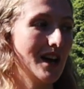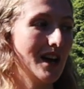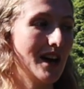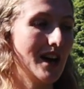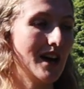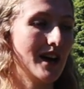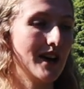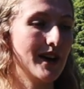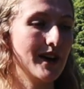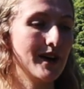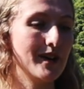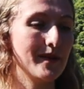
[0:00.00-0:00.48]

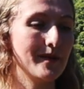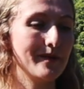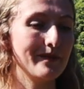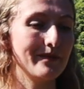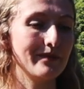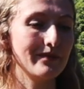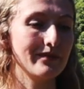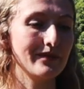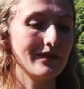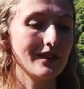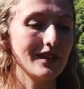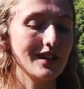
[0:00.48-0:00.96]

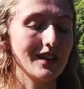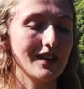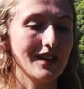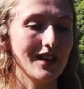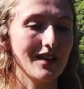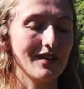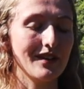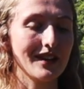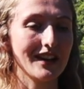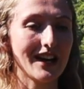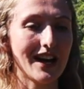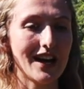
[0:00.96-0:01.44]

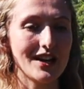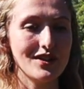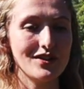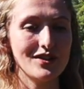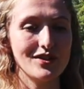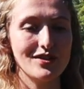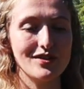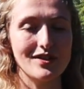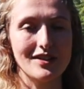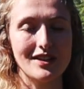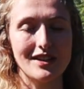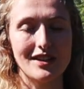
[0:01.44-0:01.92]

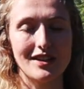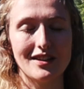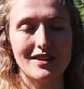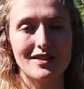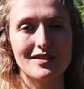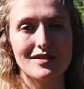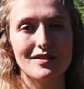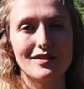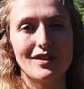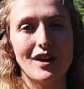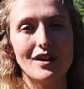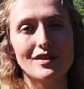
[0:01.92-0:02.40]
acacia
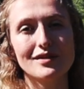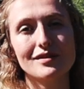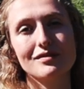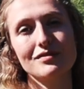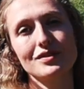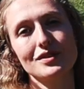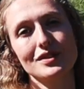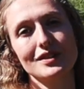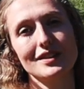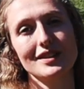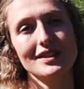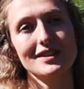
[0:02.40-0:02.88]
trees, lots of
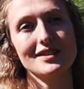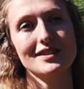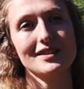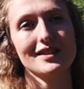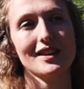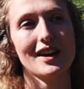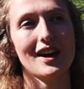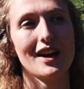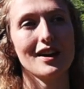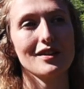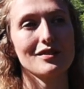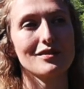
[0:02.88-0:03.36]
trees
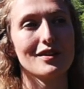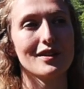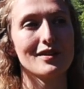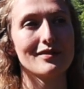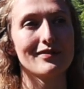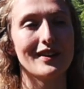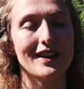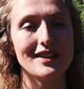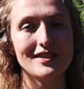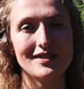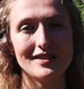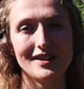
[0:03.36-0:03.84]
that grow
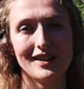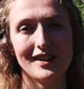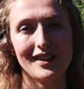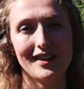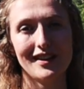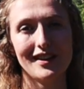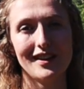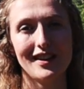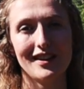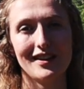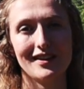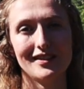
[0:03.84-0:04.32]
fast
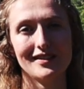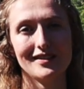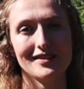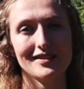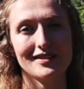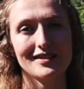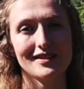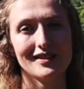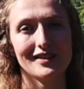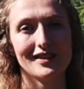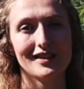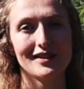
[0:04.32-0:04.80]
here
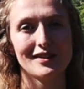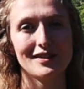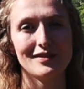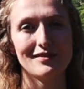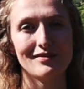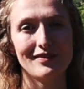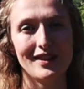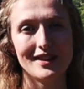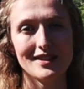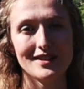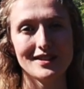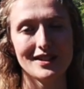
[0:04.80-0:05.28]
and they're
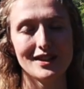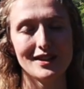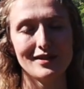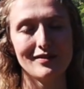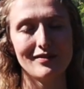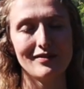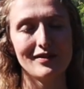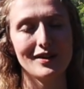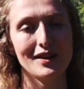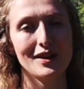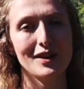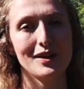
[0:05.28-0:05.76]

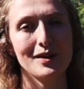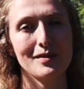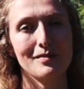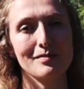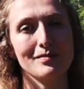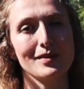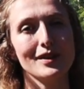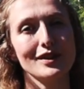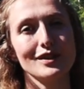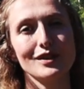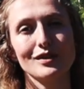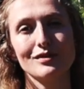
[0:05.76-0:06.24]
invasive,
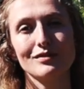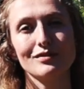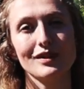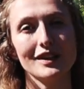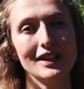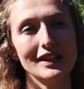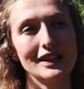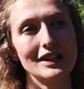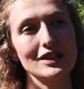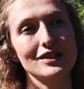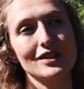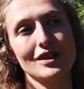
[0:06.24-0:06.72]
but you
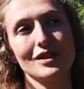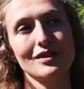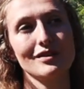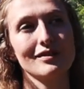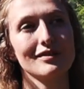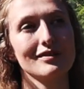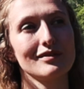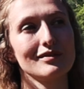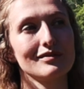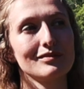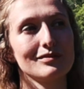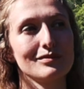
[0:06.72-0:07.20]
really
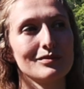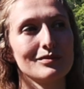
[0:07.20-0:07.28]
don't